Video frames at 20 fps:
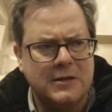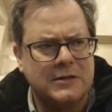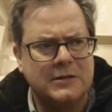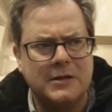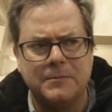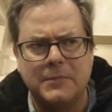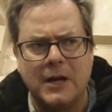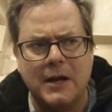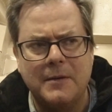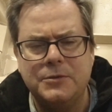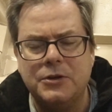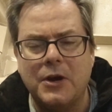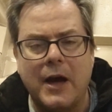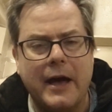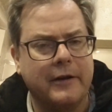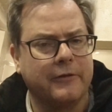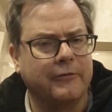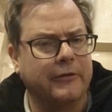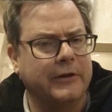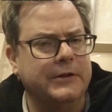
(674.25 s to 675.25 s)
Sometimes you
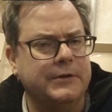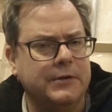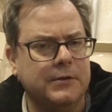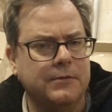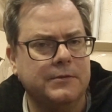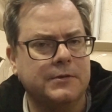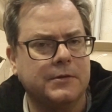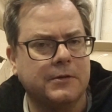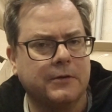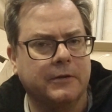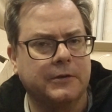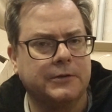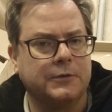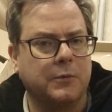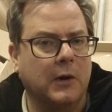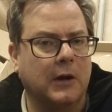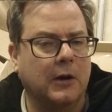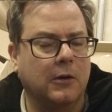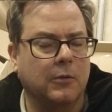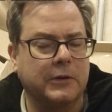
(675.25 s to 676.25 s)
add a reducer as
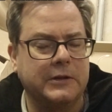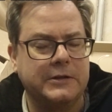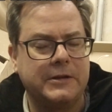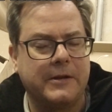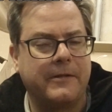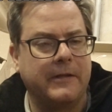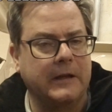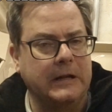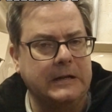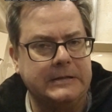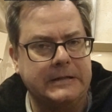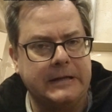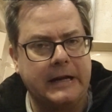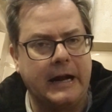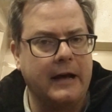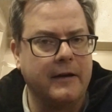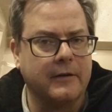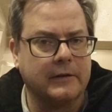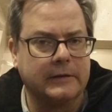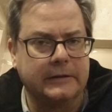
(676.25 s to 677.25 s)
well, which thins
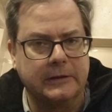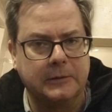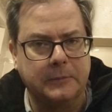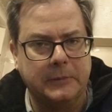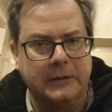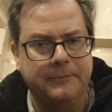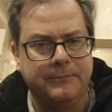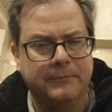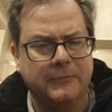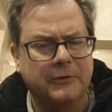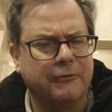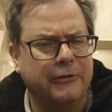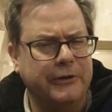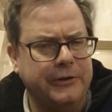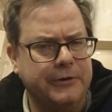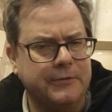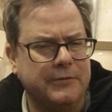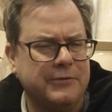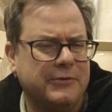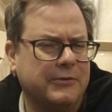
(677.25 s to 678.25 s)
it out a little bit.
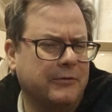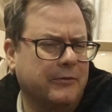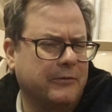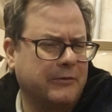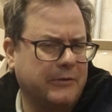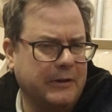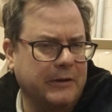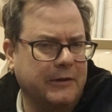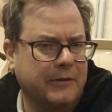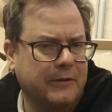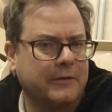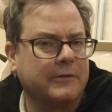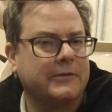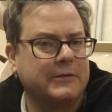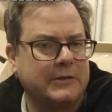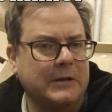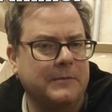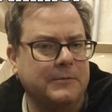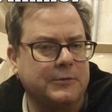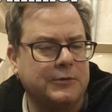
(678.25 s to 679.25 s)
Reducer, thinner,
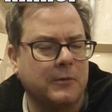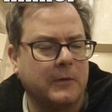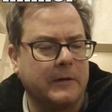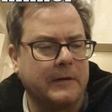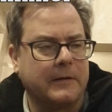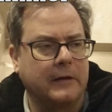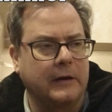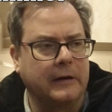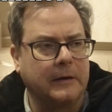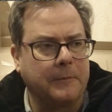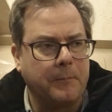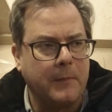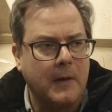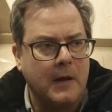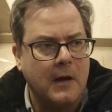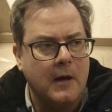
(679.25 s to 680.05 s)
same sort of thing.